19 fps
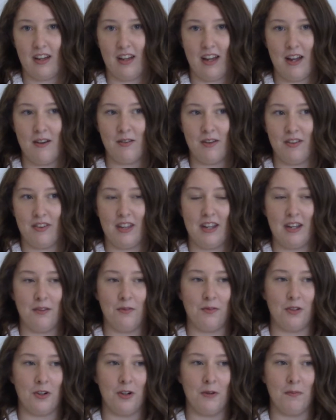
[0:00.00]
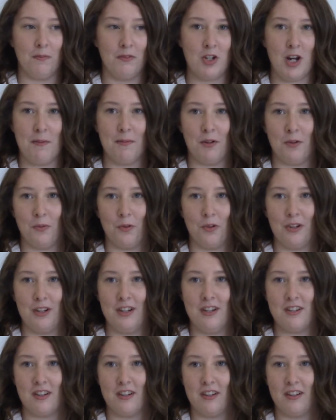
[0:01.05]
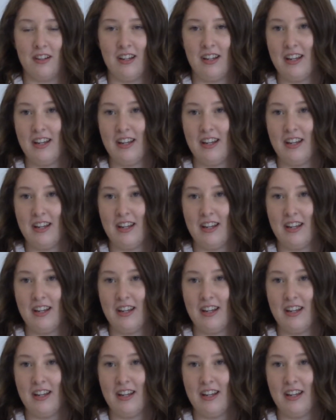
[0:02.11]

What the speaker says: everything from chapter 1 to